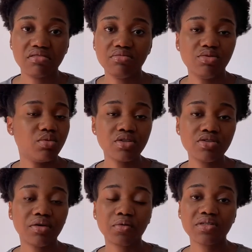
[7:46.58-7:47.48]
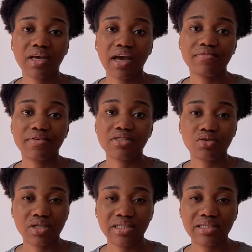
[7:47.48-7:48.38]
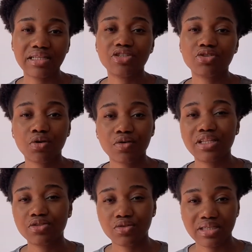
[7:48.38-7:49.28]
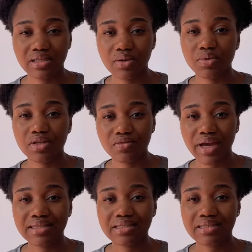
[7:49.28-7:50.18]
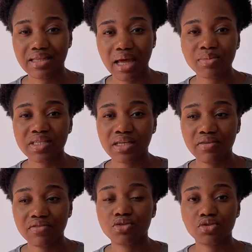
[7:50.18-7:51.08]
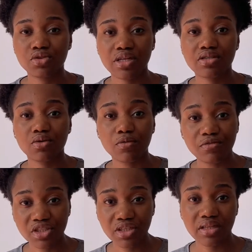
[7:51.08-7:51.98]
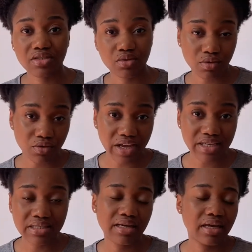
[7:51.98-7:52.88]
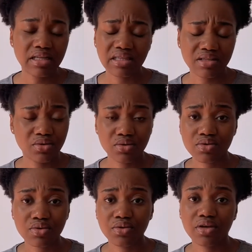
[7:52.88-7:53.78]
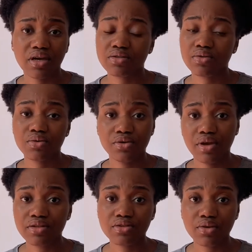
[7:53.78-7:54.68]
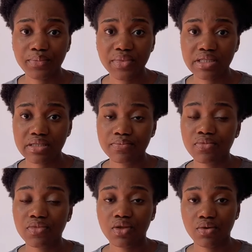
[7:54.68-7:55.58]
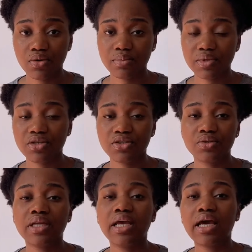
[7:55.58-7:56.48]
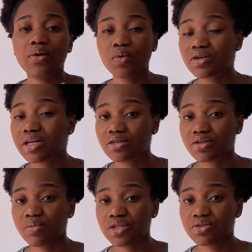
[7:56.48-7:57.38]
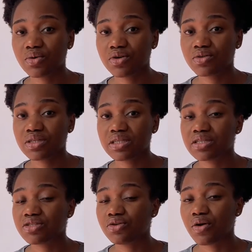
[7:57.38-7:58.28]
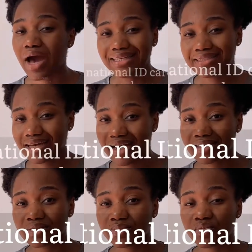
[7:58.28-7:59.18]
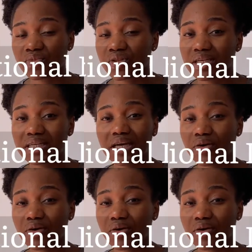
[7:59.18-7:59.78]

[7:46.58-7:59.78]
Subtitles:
once you have it translated and it's correctly translated with the right stamps and everything to show that it's official and it's authorized, then you're good to go. You can submit your application. One other document you also need is your ID card, either your